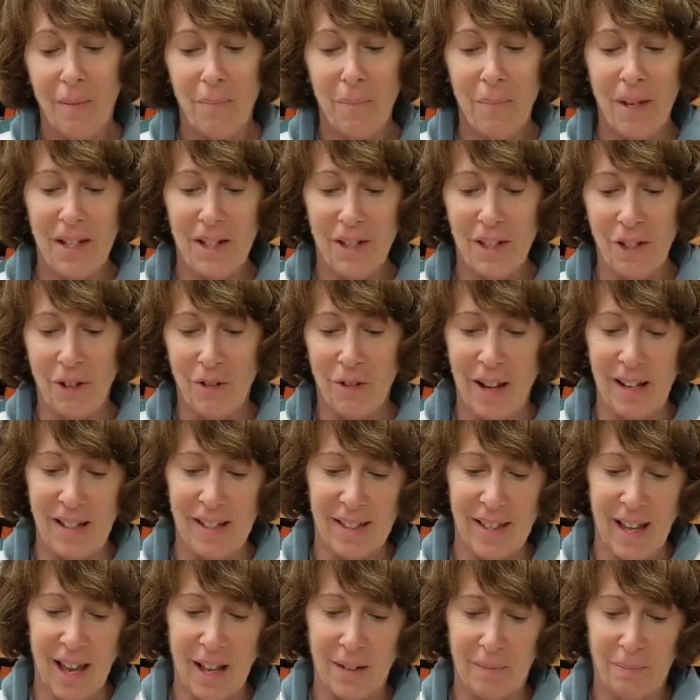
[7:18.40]
Me too, I
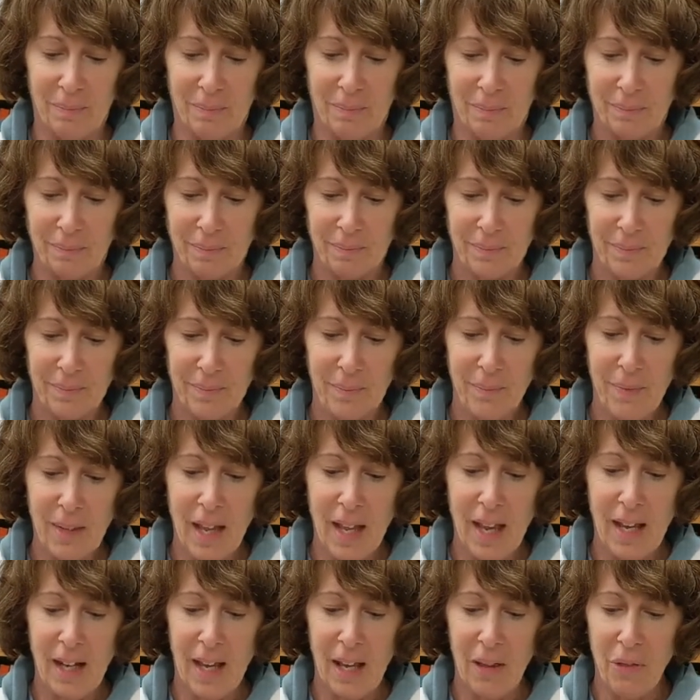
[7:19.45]
said.
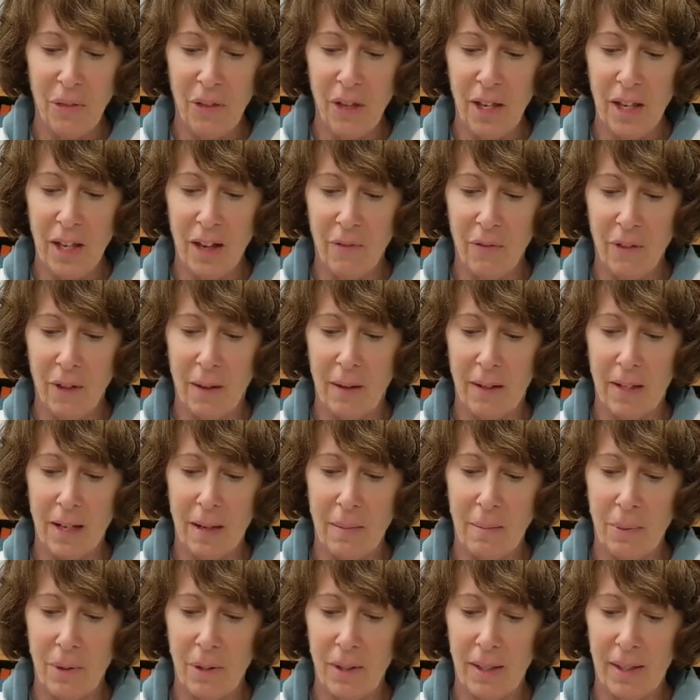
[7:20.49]
And I think of the
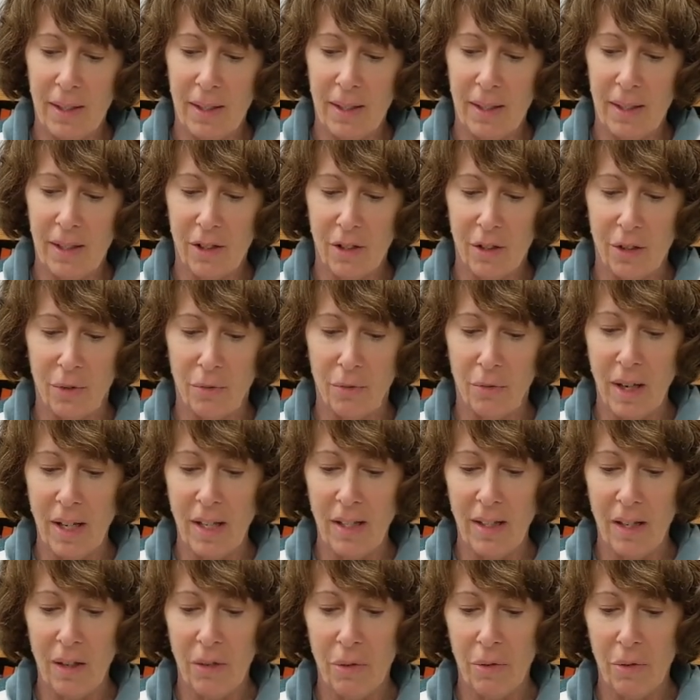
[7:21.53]
nimble sister
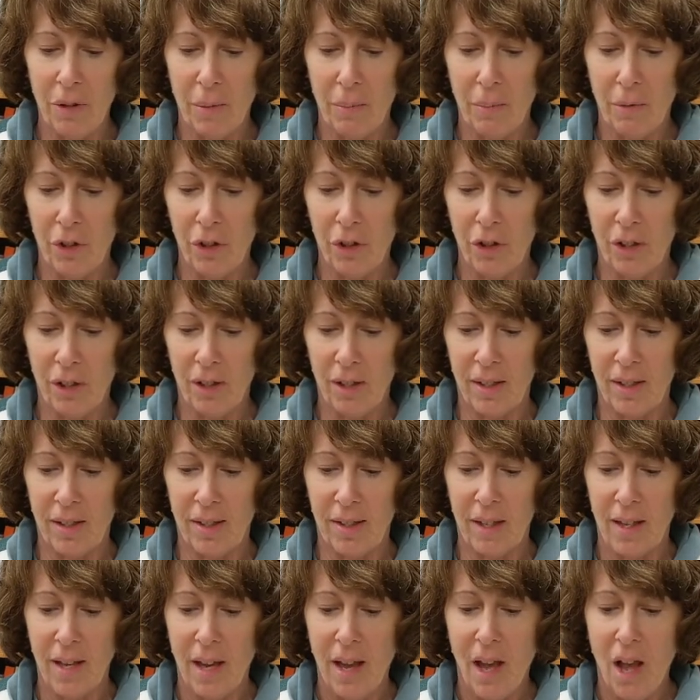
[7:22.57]
racing through the
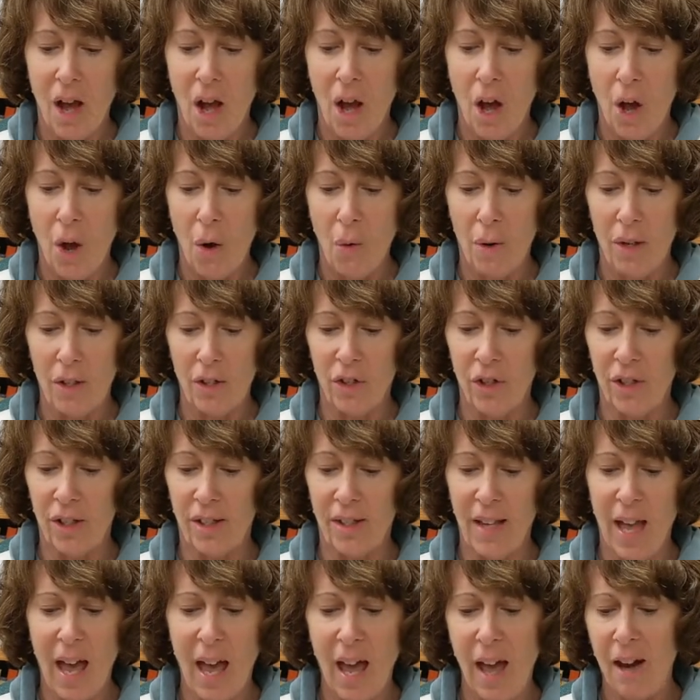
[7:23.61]
bushes always
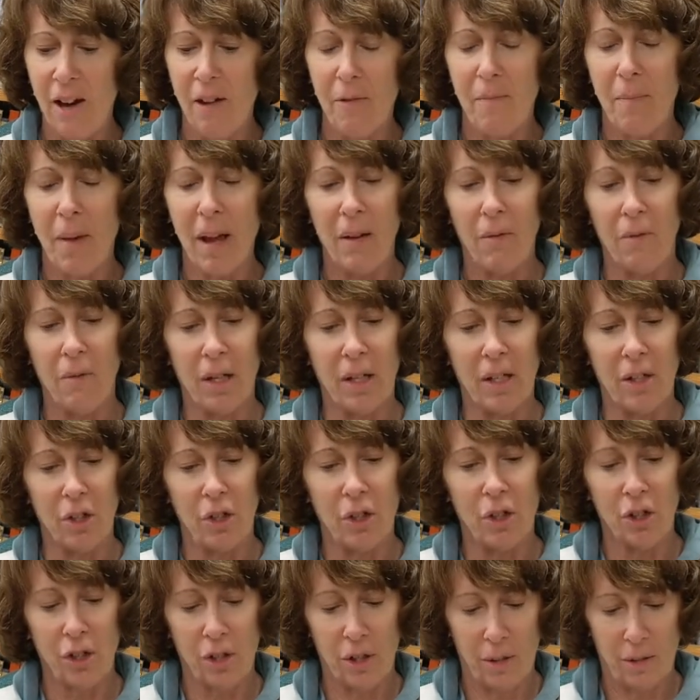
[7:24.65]
just out of my
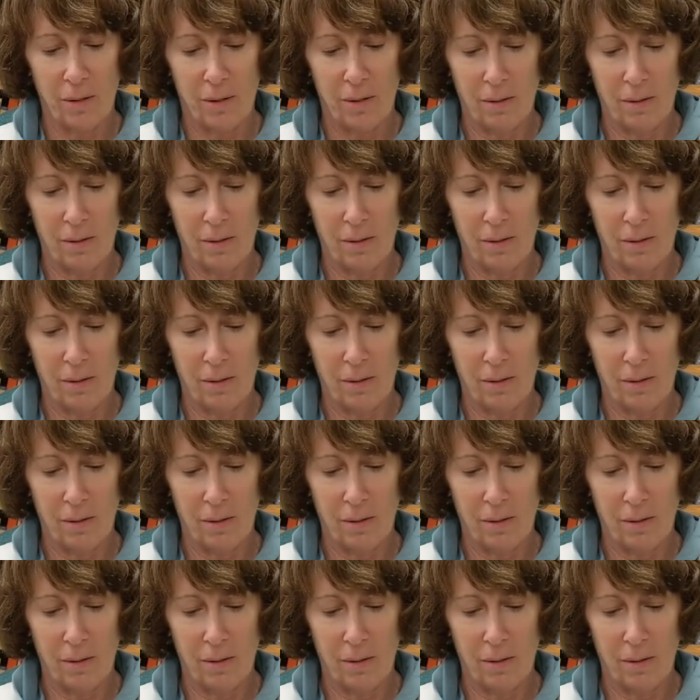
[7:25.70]
reach.